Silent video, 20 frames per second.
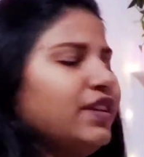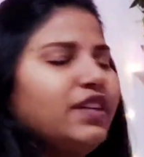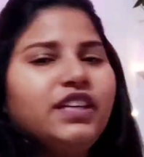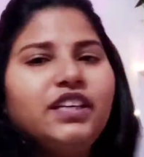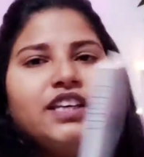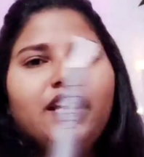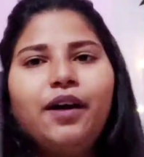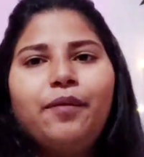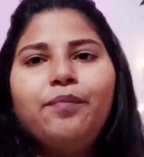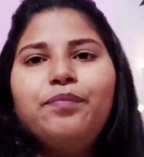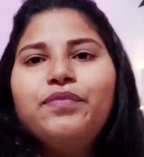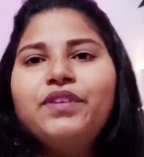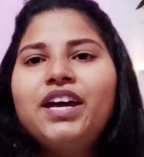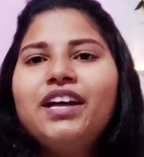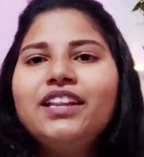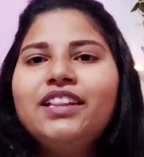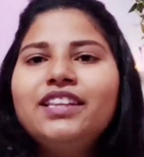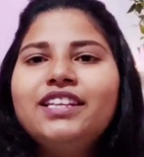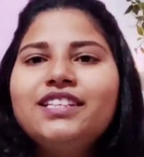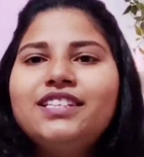Yeah,
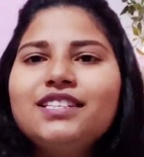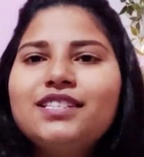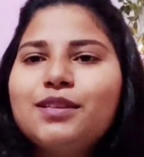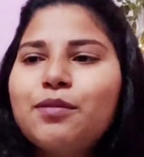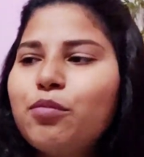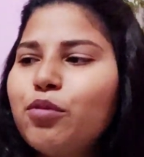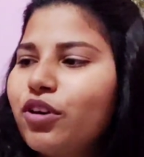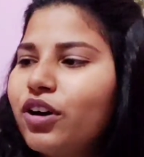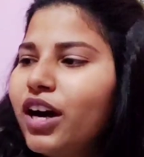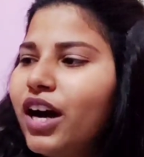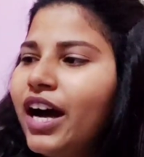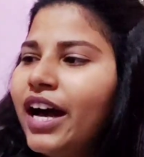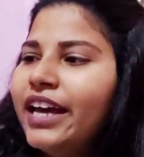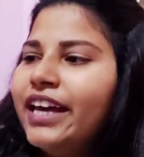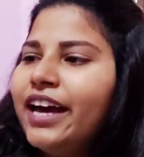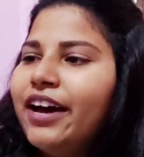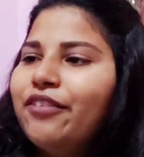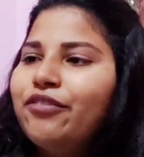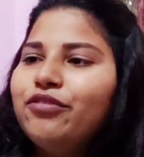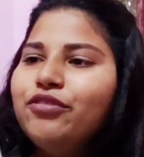this is the book. I
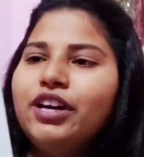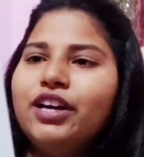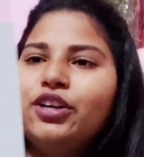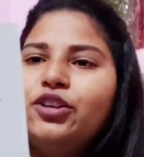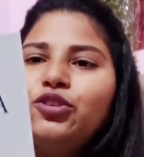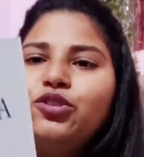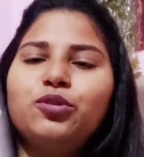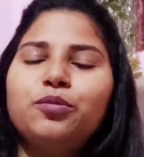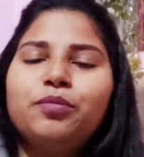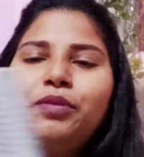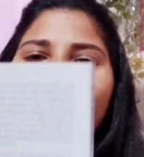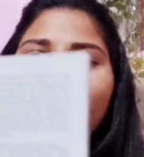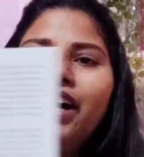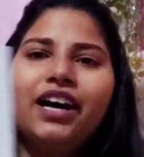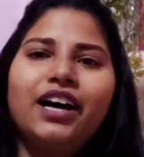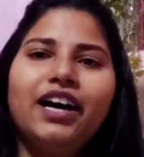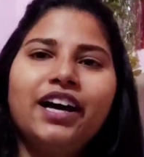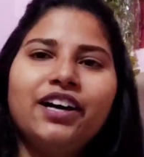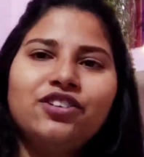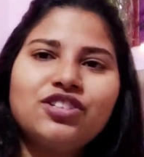have read
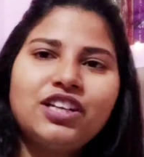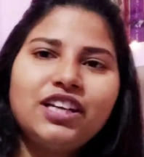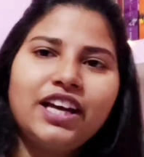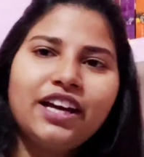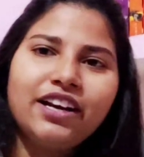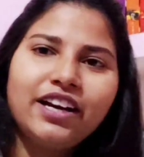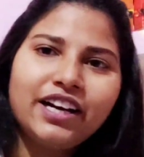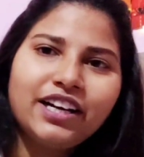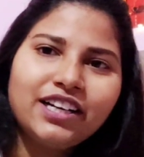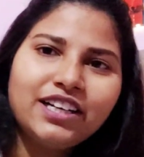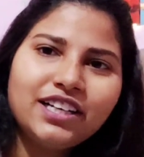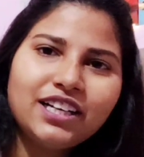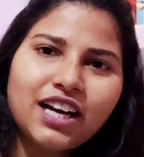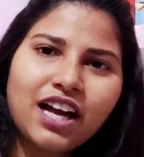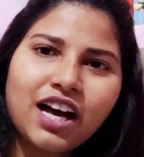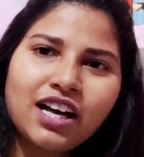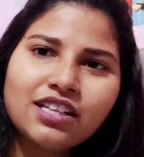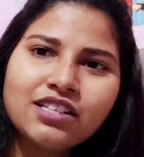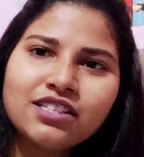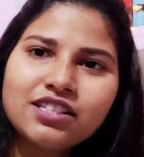Utopia. Actually, I read it
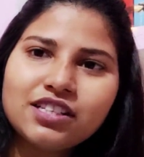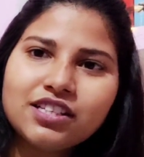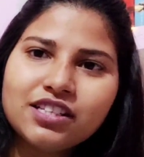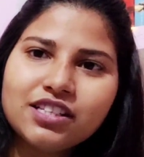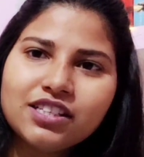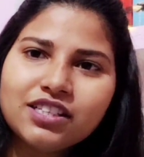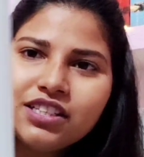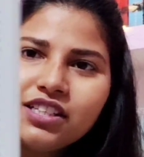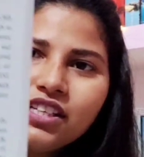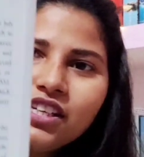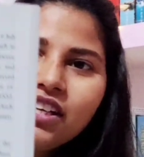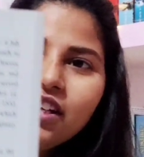last year.